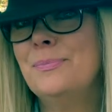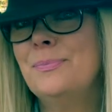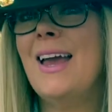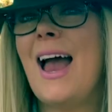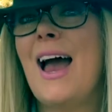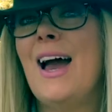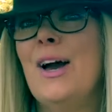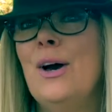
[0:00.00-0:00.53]

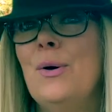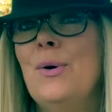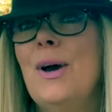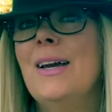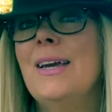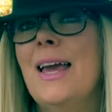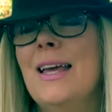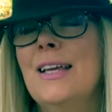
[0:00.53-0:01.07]
How
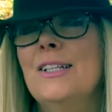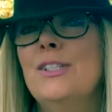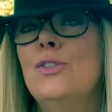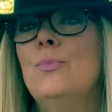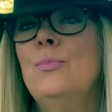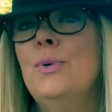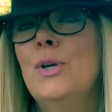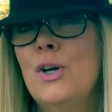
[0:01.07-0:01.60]
a
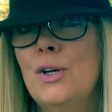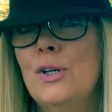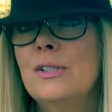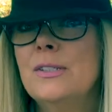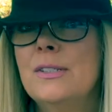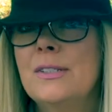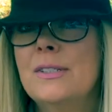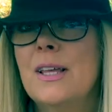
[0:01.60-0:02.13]
candle
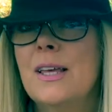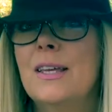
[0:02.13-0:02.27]
burns